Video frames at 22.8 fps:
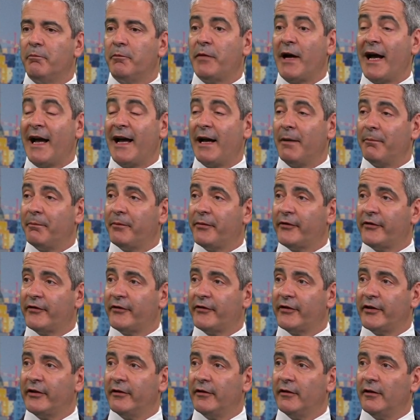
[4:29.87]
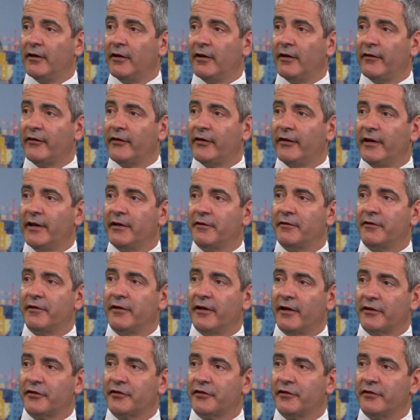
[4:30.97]
perhaps till after the
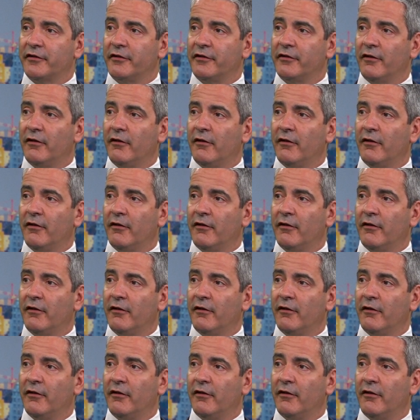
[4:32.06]
introduction